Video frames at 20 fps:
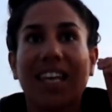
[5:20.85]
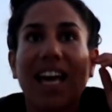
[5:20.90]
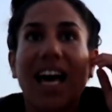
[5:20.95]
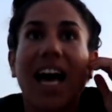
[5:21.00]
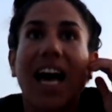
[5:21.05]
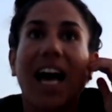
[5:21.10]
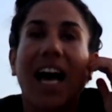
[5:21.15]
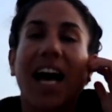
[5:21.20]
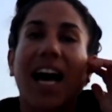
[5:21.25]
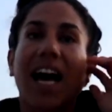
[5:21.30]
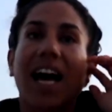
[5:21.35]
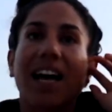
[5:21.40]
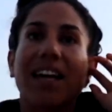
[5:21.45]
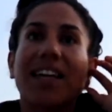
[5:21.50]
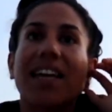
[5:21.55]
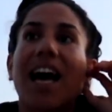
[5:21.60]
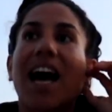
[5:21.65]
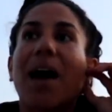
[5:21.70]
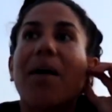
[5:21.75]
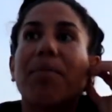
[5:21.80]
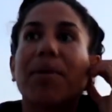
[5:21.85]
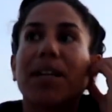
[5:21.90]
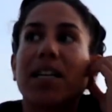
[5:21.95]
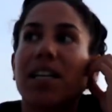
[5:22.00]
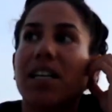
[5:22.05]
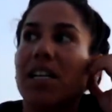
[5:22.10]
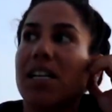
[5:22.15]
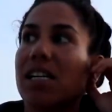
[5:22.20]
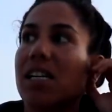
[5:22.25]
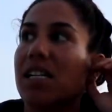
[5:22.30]
Yeah,
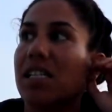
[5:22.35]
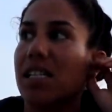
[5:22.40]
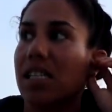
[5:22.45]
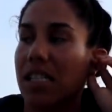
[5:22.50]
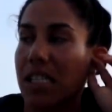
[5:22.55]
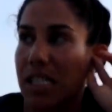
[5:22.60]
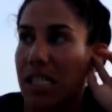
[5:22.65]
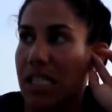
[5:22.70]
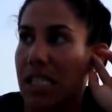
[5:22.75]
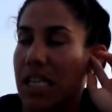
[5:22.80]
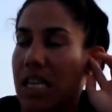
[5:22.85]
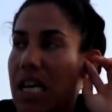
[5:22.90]
because